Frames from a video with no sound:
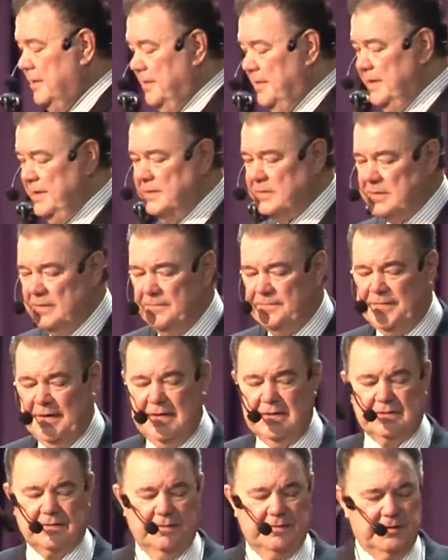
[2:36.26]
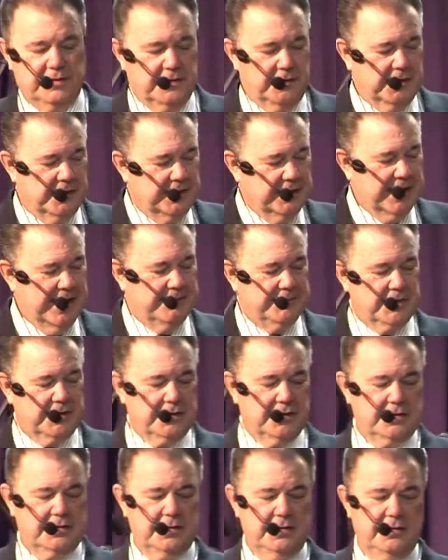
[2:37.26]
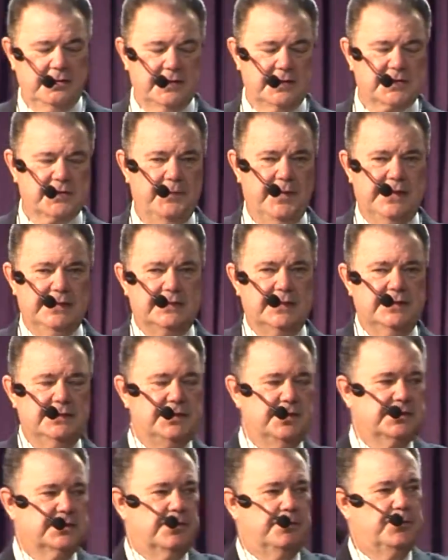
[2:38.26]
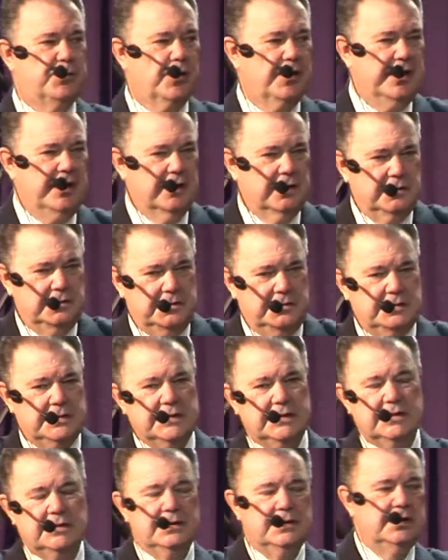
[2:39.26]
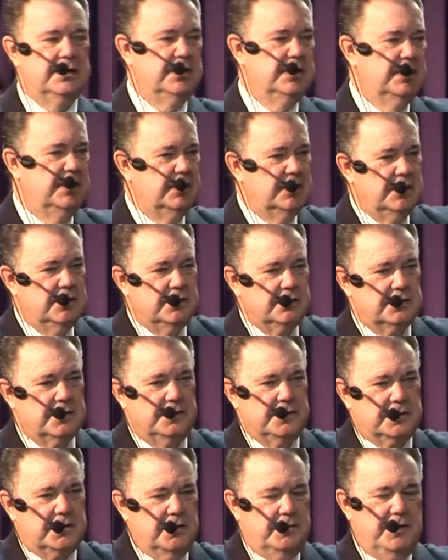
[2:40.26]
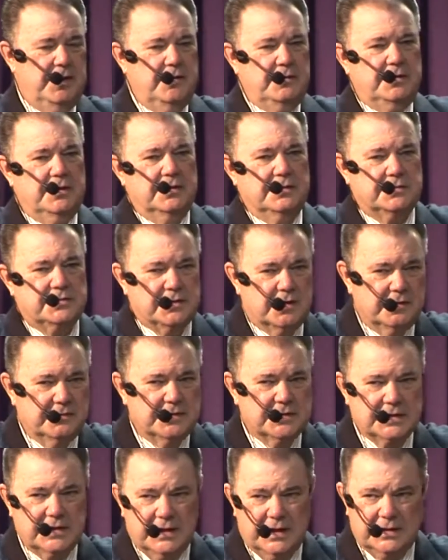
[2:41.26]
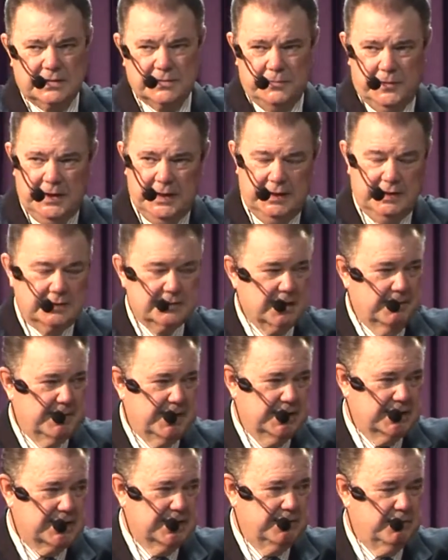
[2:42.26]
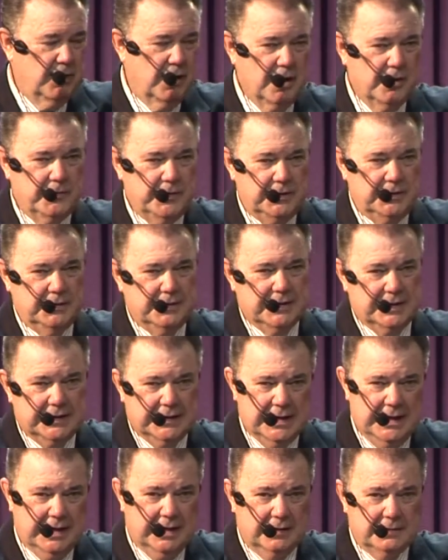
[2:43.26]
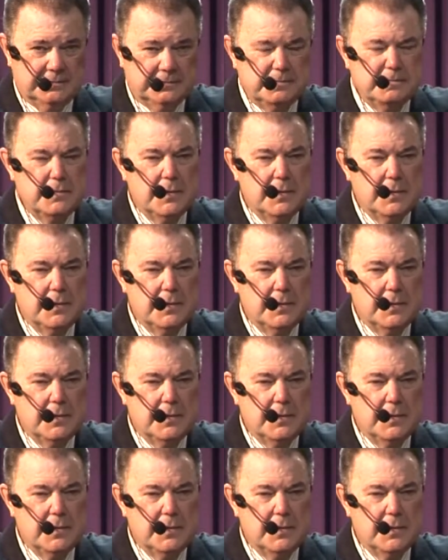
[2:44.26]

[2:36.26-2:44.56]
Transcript: These are feasts of the Lord. Now, I'm going to do this message as a prelude to the communion service next week. Somebody said, Why aren't we doing it now?